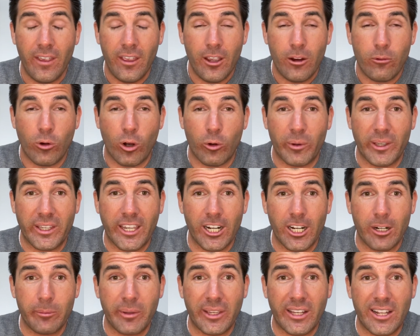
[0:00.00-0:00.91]
Well, we
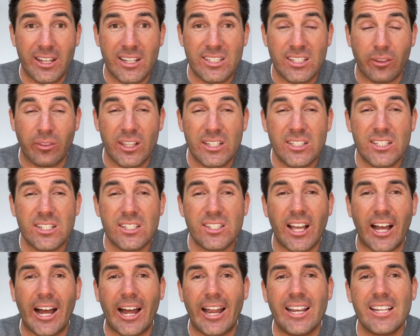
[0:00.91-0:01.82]
care because this is the
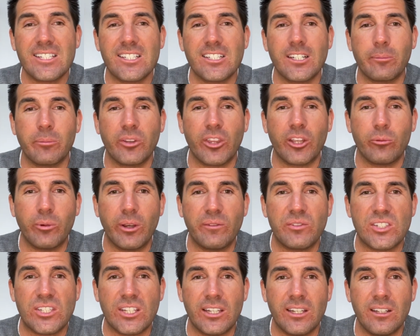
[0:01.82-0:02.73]
highest number that we've
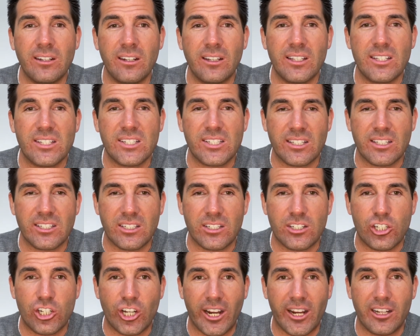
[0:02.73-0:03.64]
seen since
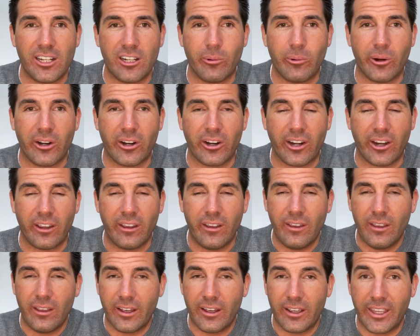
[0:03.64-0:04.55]
January.
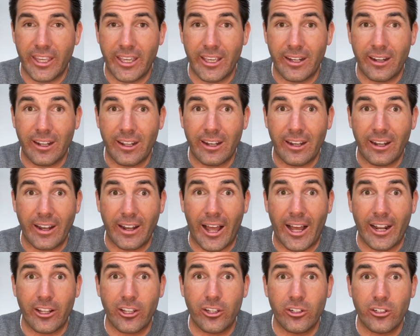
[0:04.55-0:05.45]
Again,
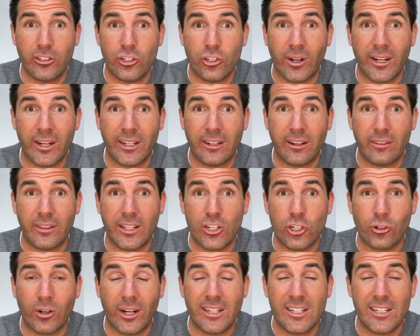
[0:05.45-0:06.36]
not a good trend. The
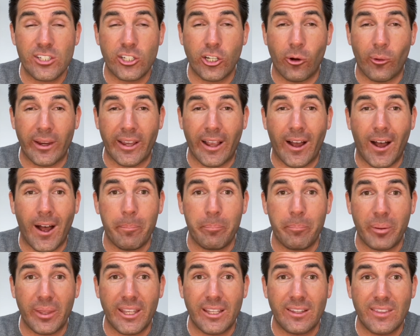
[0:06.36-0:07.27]
trend is going
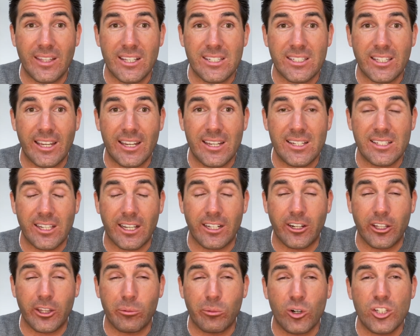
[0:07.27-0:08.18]
up in this case. In
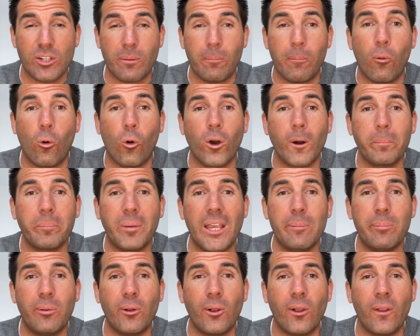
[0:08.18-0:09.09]
other words, more
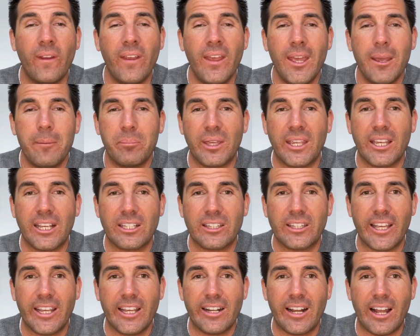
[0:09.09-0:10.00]
people being
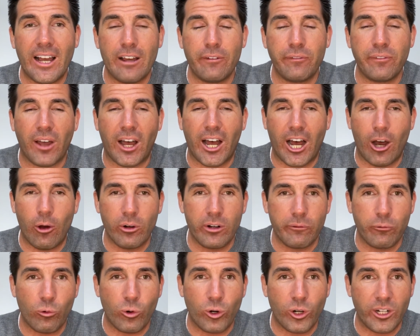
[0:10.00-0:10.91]
laid off, out
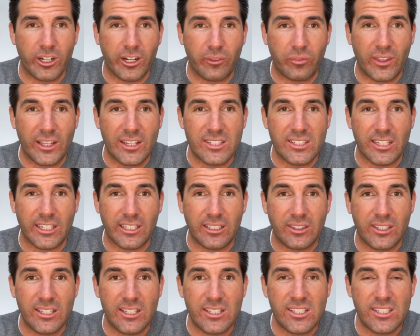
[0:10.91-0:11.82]
of work, things like
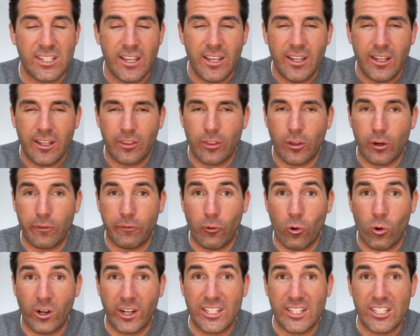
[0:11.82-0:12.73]
this.
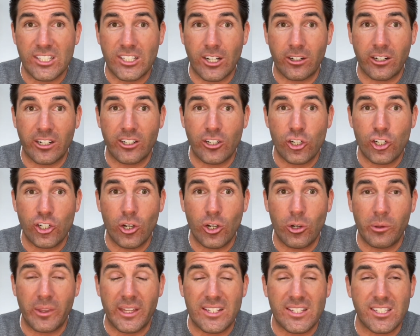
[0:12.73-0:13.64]
Therefore, it's starting to
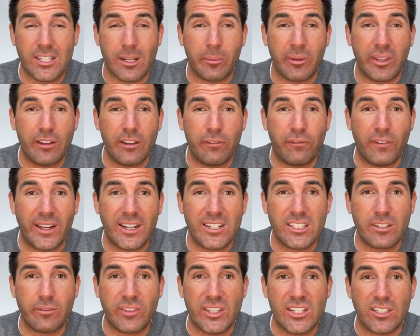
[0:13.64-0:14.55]
show that some of the
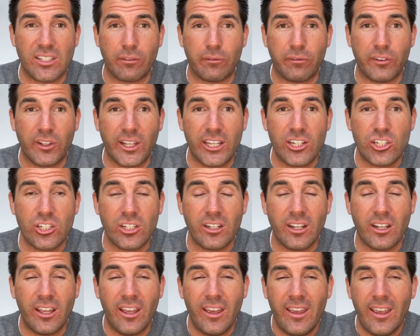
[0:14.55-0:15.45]
effects of this
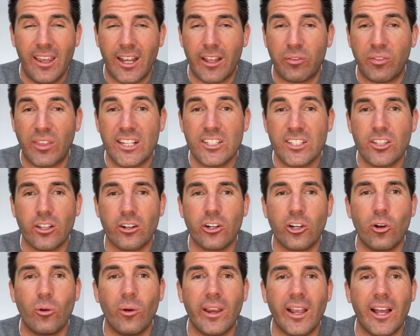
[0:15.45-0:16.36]
inflation and things that are
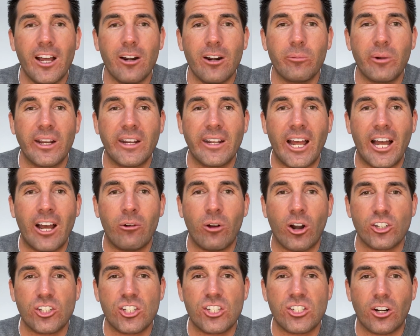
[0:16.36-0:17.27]
going on right now
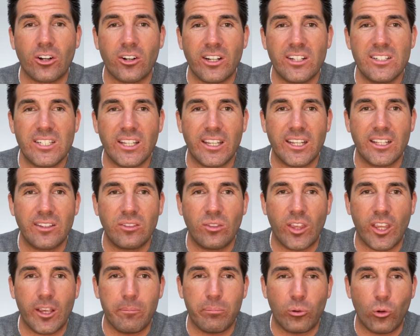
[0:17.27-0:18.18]
are starting to hit
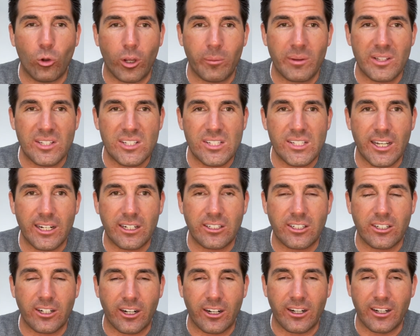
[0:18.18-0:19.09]
the employment
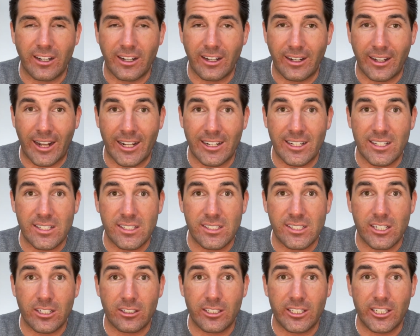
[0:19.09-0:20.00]
sector. Not
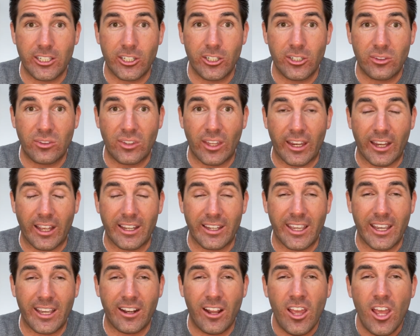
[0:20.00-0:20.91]
necessarily a good thing.
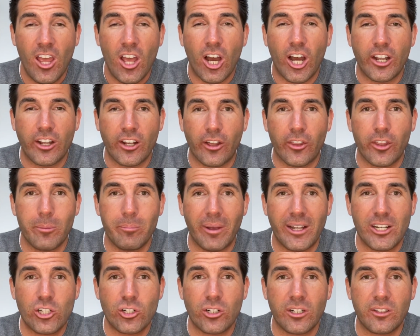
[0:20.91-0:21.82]
Again, another
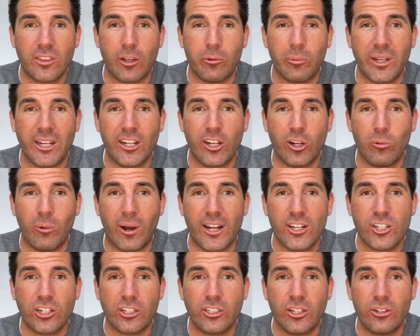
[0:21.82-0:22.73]
metric that we need to
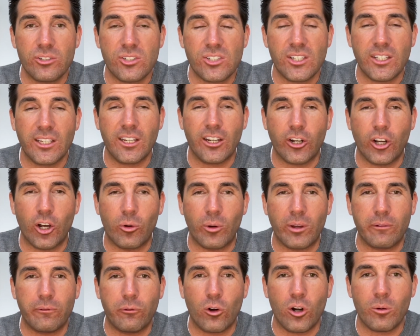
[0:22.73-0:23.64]
watch closely
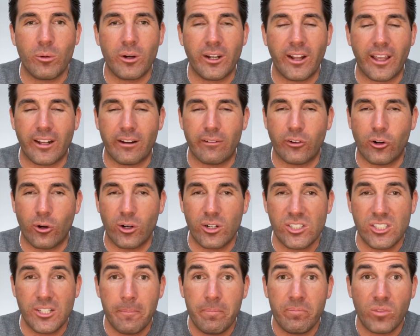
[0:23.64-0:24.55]
going forward. And of
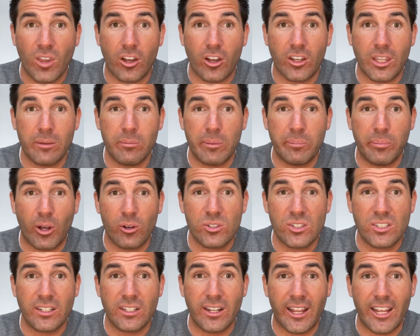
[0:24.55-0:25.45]
course, I'll keep you
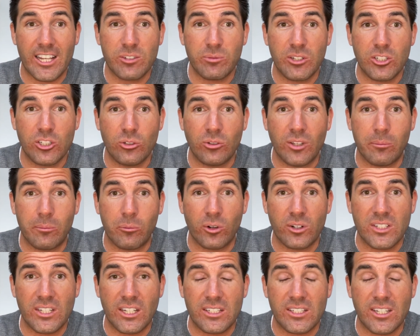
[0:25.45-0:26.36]
posted as we do get more
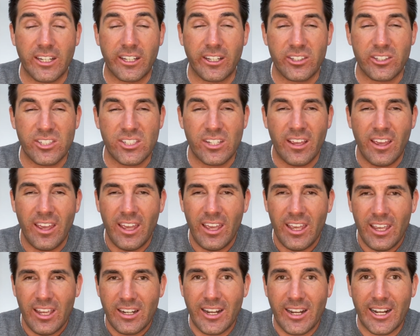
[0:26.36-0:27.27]
details.
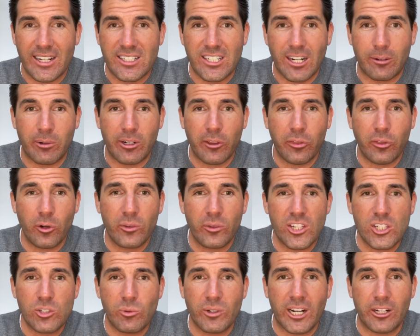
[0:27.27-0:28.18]
Next, I want to throw
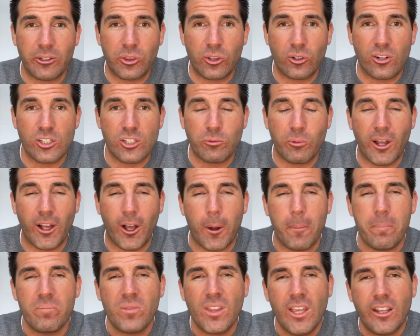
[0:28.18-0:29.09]
this one out there as
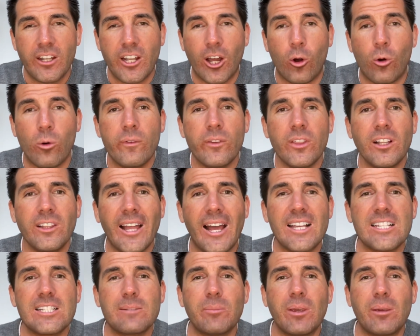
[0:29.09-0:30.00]
well. Now, over the
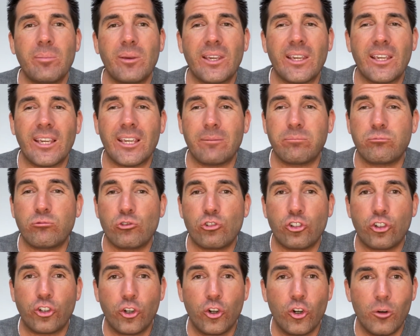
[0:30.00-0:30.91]
last maybe
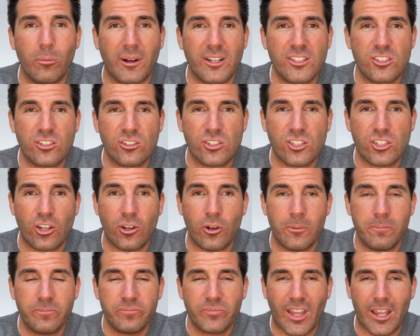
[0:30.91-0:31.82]
two months or
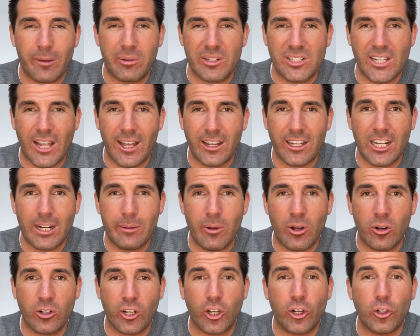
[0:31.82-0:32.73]
so, I've been talking
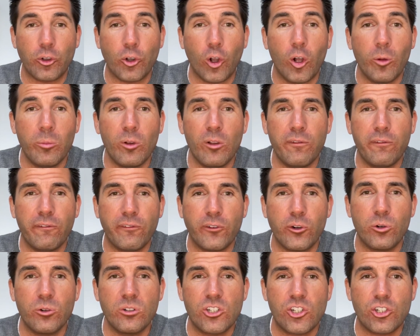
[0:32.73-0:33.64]
about global
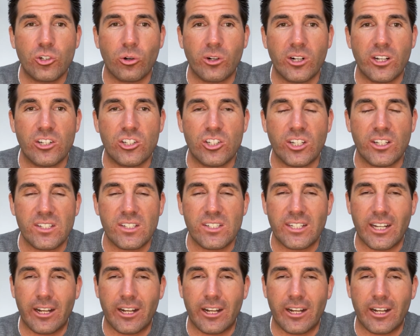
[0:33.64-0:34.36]
food shortages.